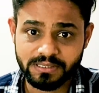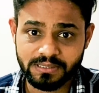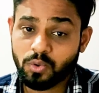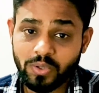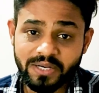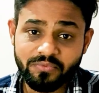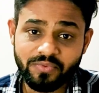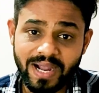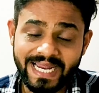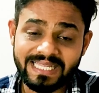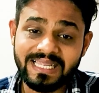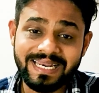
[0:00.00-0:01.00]
You can
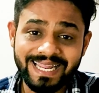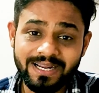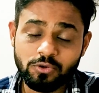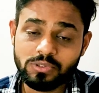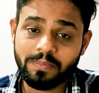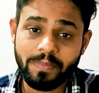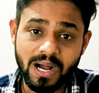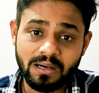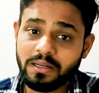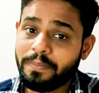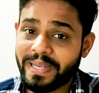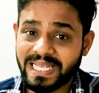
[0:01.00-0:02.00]
find the link to the
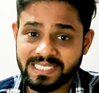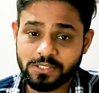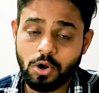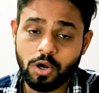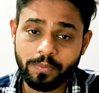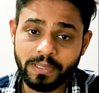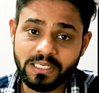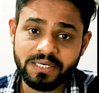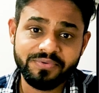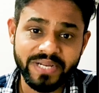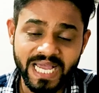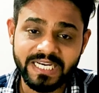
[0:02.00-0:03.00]
marker-based augmented
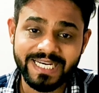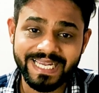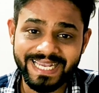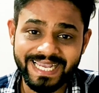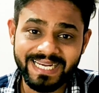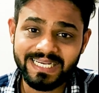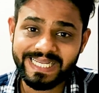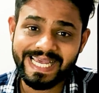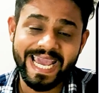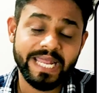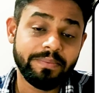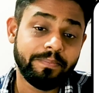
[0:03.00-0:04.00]
reality kit
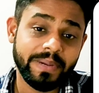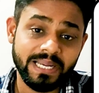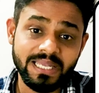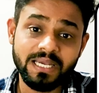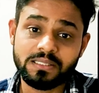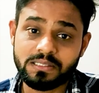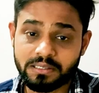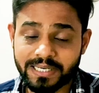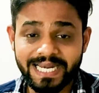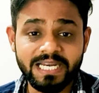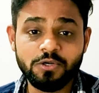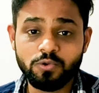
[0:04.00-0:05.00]
and many other
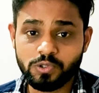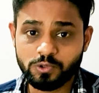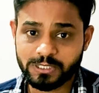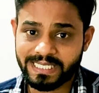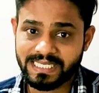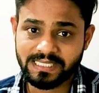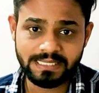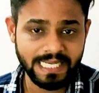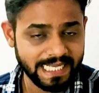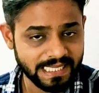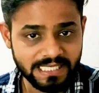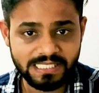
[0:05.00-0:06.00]
ready-to-use kits in the